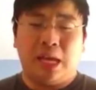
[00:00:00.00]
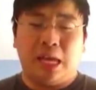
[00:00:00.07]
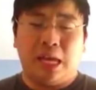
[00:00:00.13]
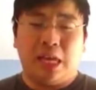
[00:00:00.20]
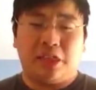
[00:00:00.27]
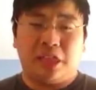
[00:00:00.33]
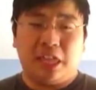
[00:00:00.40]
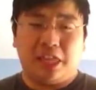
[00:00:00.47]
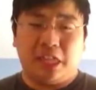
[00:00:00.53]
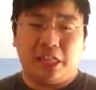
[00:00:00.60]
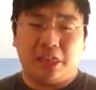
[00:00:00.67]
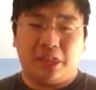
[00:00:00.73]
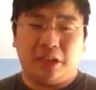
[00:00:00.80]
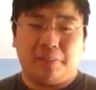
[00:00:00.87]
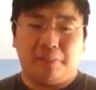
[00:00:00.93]
it says
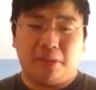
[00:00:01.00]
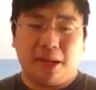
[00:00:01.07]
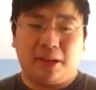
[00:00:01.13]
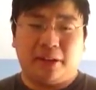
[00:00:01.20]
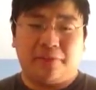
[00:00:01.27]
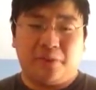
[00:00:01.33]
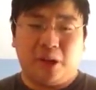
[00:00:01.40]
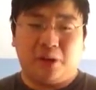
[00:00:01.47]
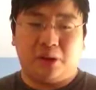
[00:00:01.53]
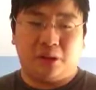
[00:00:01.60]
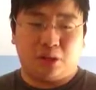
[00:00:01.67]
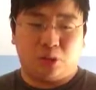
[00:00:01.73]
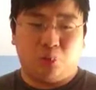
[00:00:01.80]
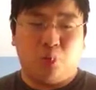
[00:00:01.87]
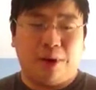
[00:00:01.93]
that they play the
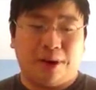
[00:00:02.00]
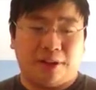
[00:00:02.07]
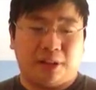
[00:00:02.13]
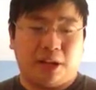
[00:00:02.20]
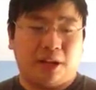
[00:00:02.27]
Falcons twice.